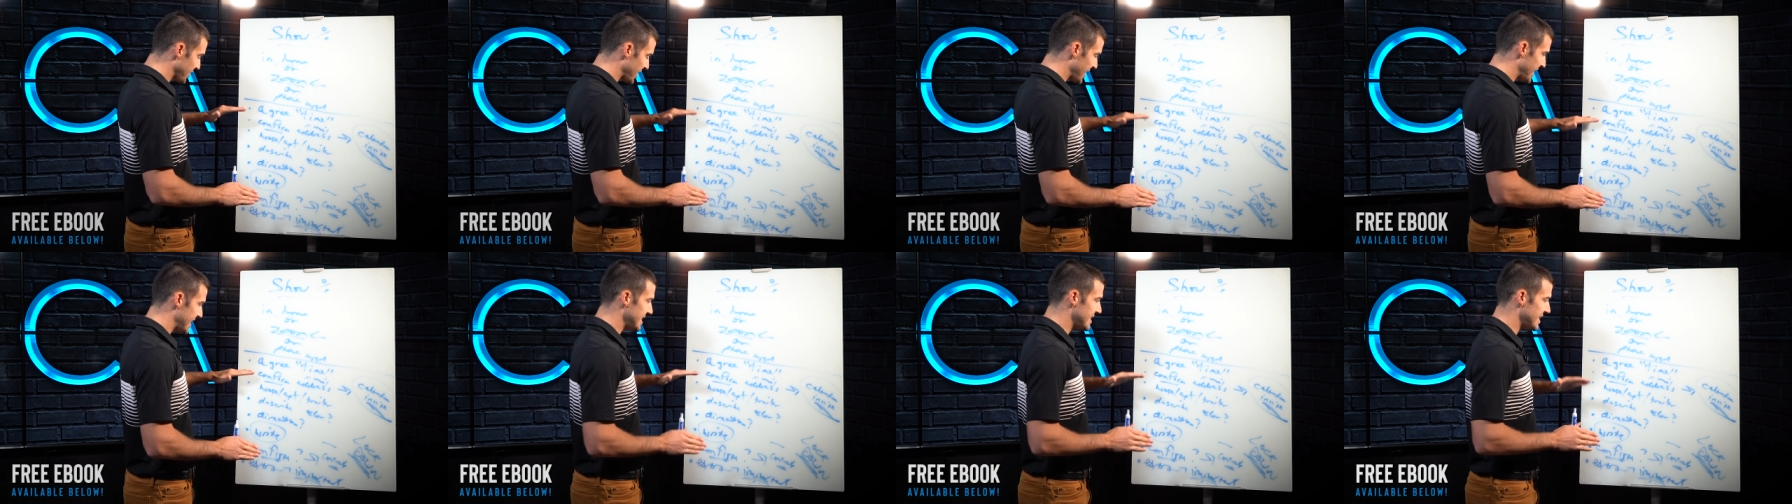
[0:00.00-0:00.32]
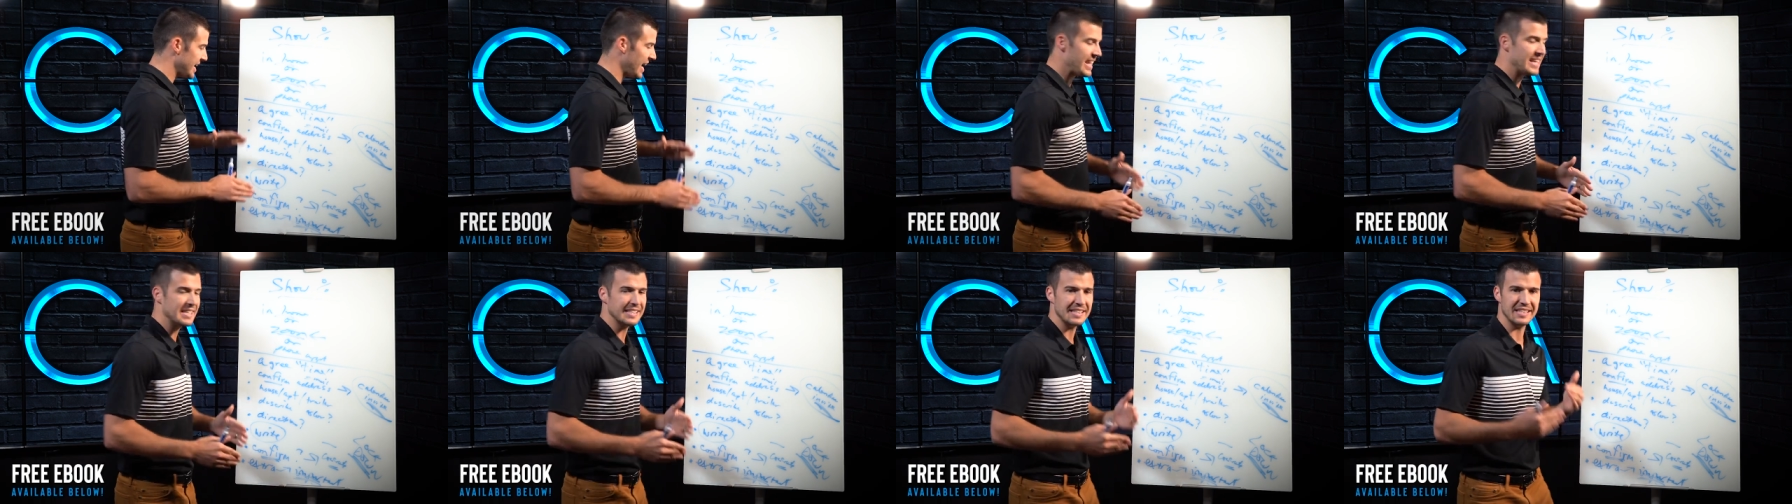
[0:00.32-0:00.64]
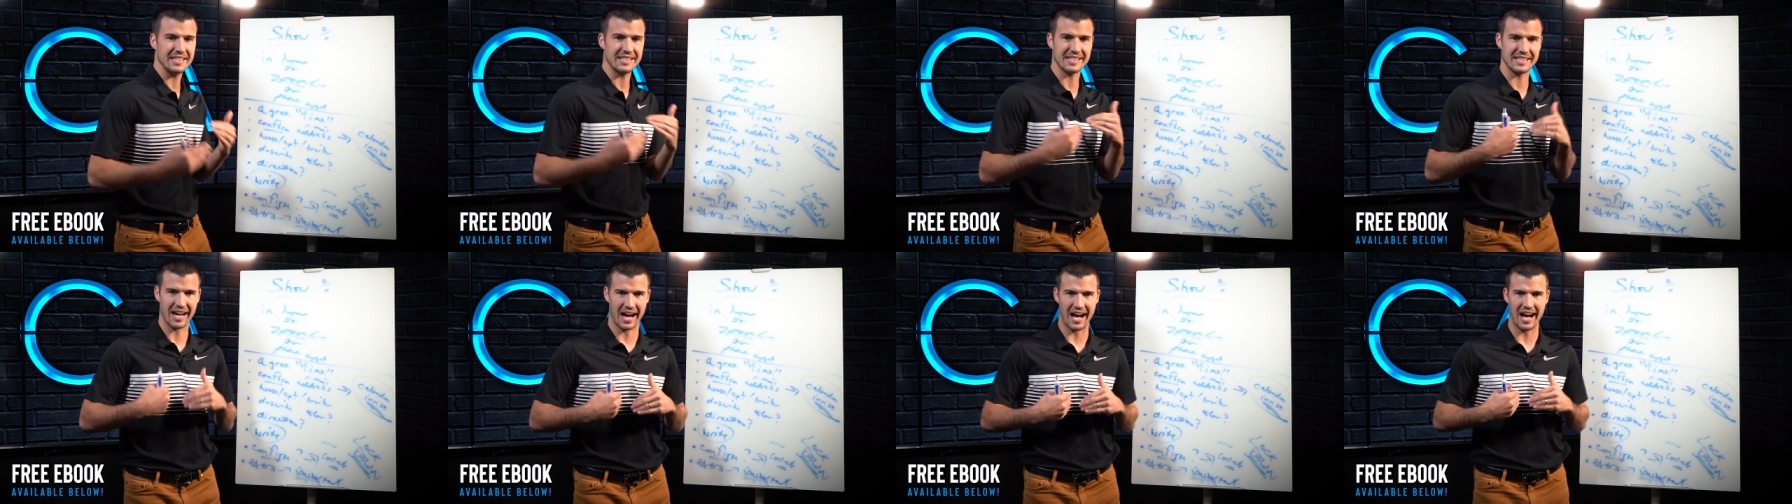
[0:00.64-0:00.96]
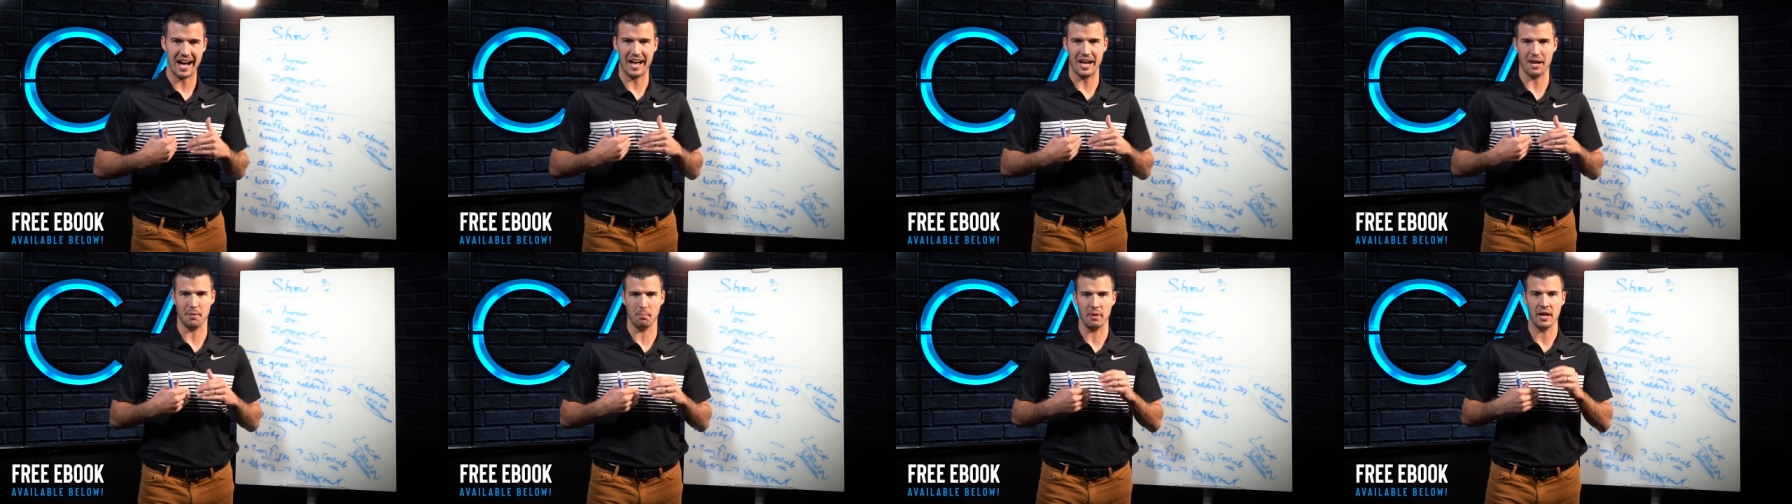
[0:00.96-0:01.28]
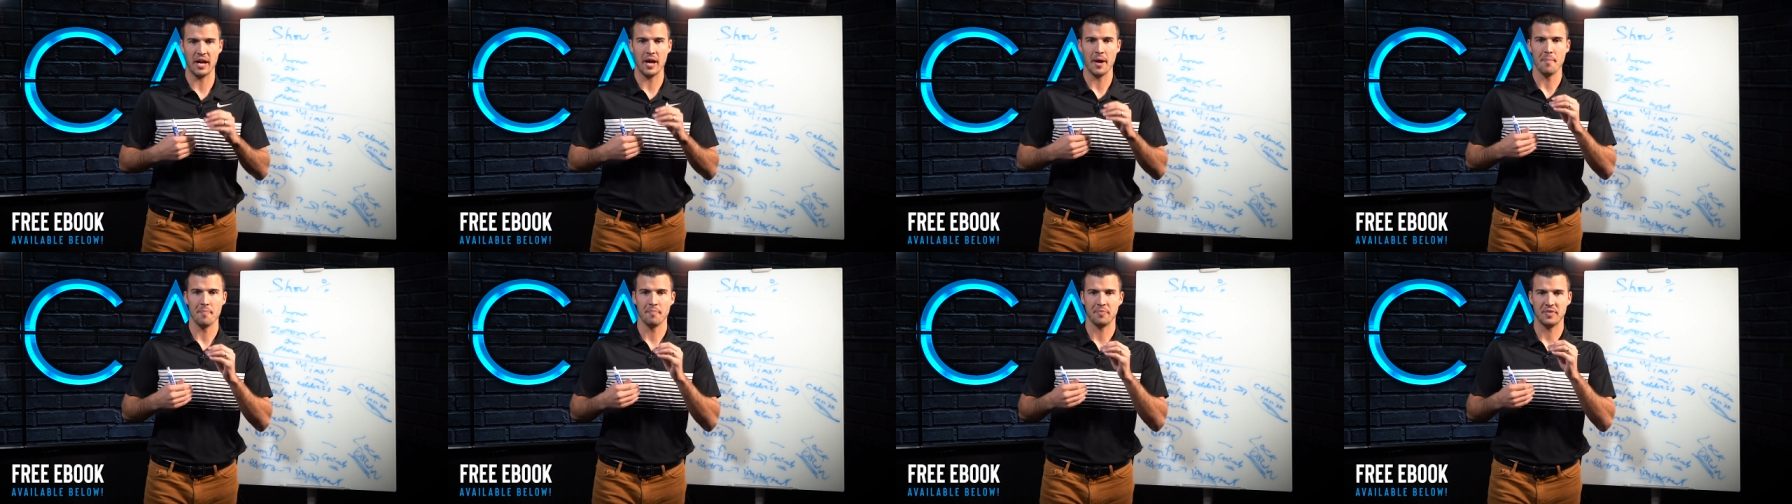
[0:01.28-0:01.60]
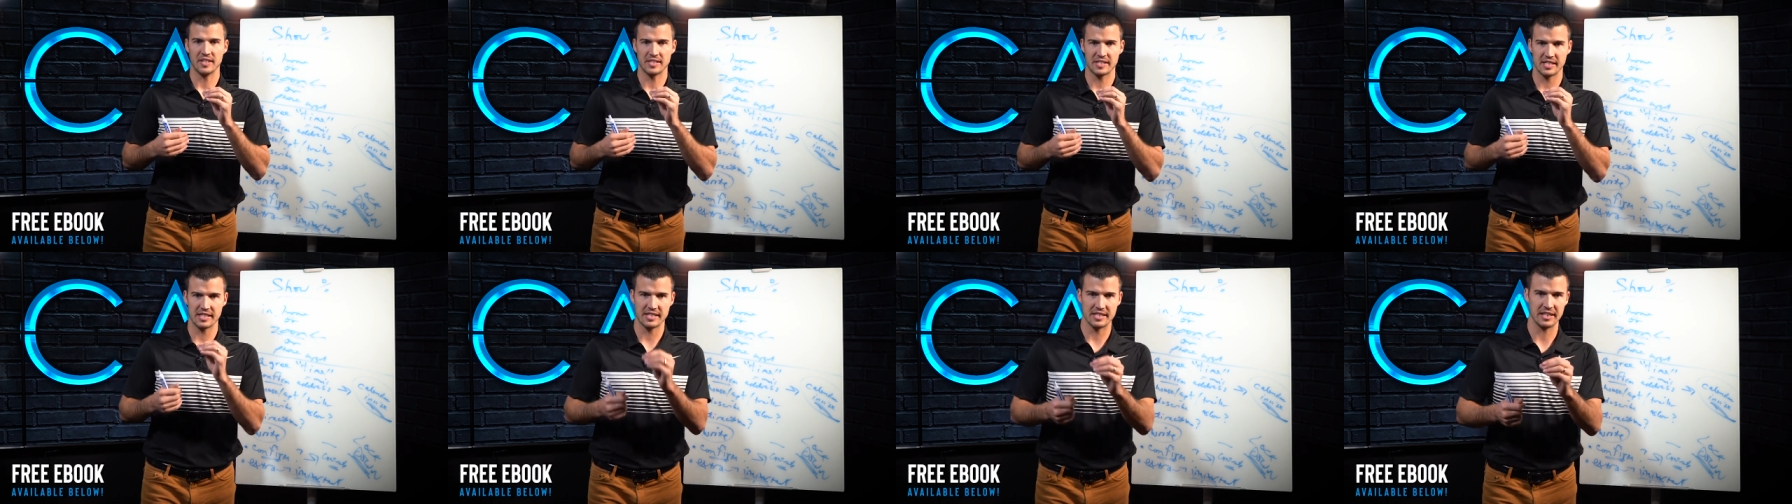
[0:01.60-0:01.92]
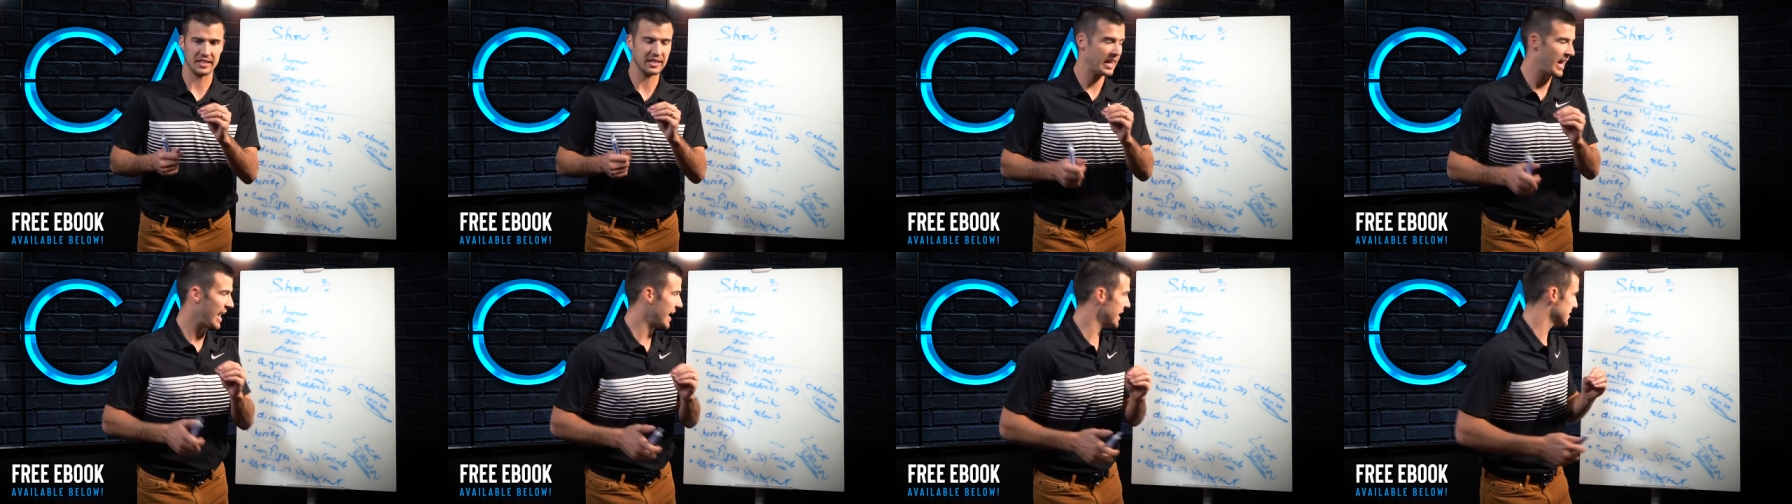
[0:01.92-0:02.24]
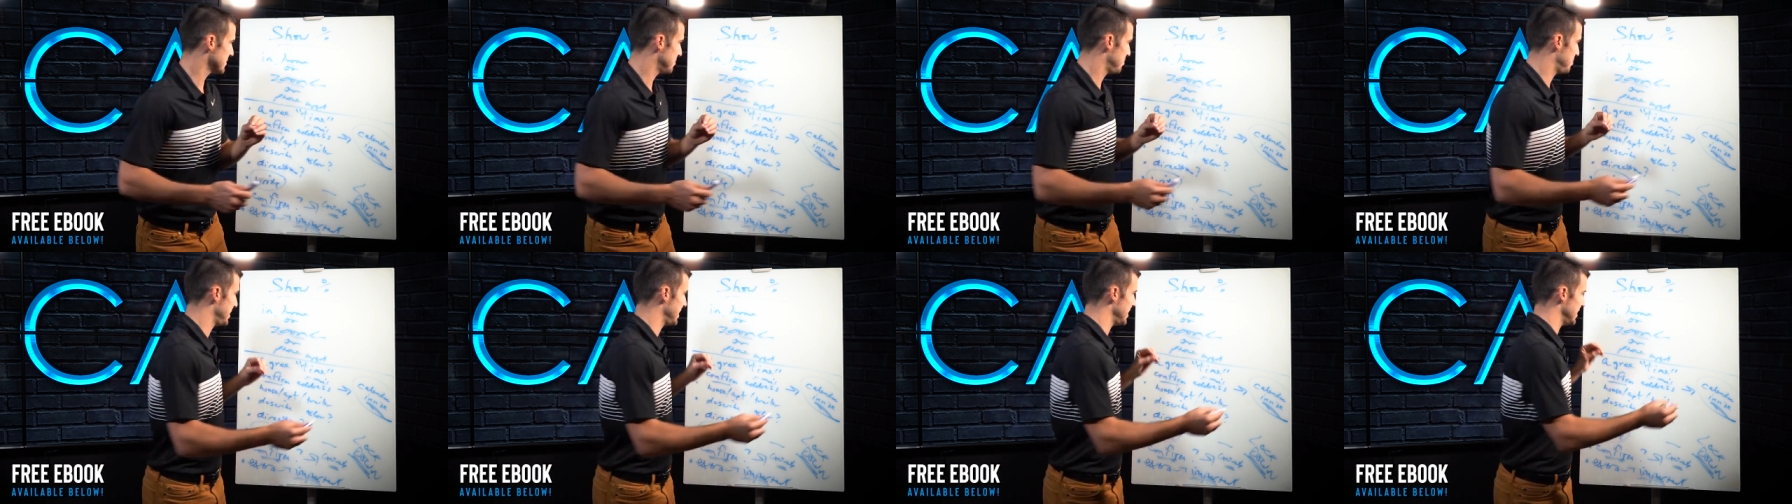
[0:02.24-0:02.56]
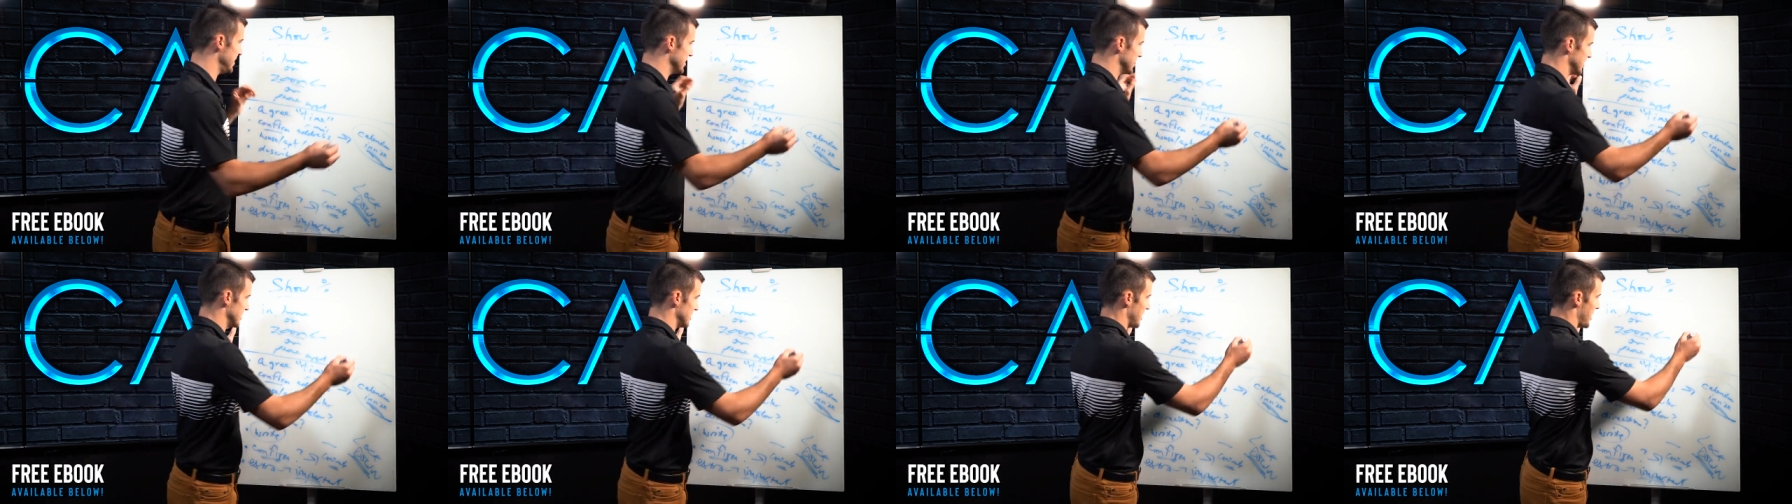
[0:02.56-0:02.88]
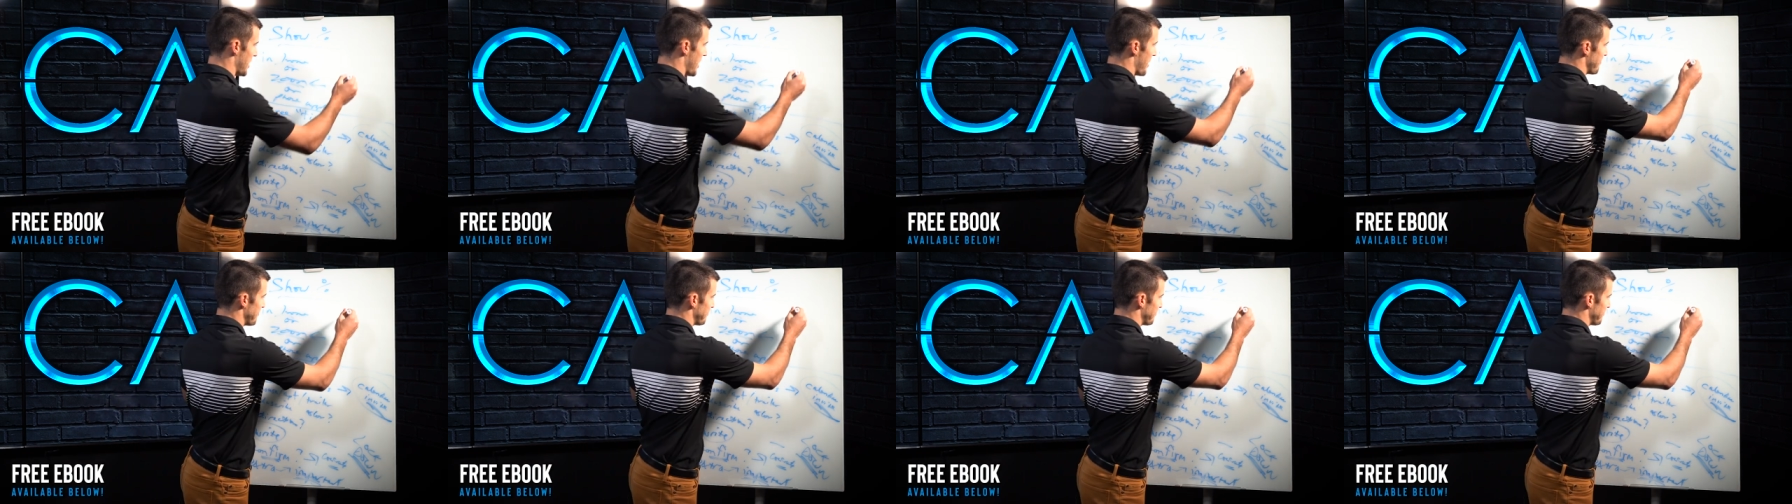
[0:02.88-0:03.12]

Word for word: he takes his time. This is the last piece.